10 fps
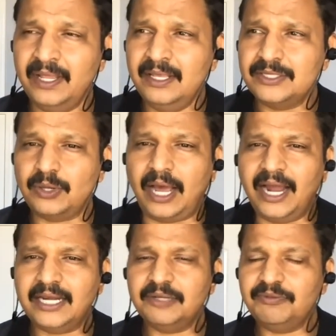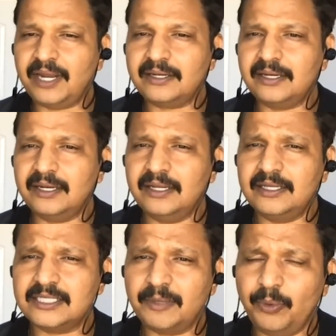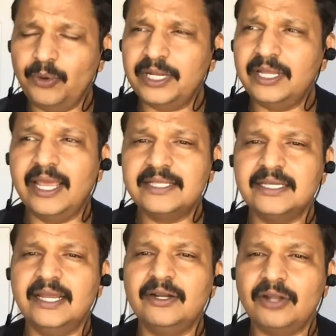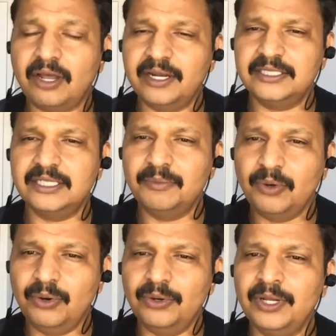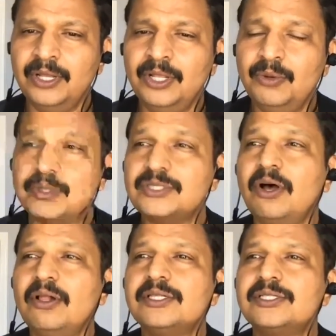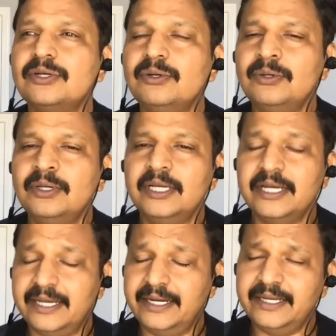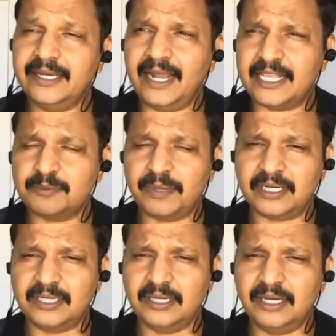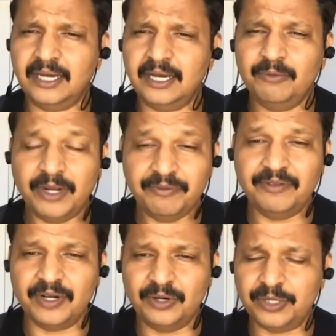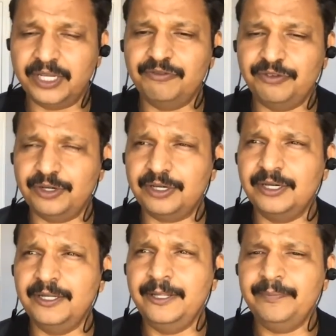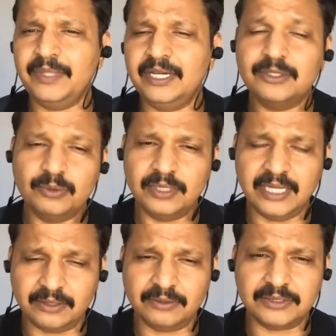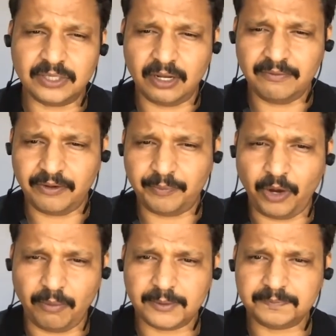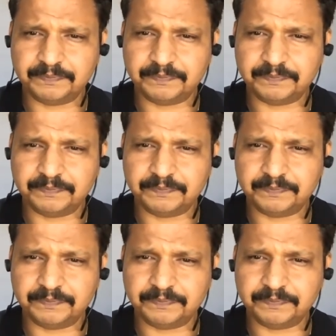So Artifactory supporting HA and non-HA mode was also a critical aspect when we were looking for a tool that could solve our problem.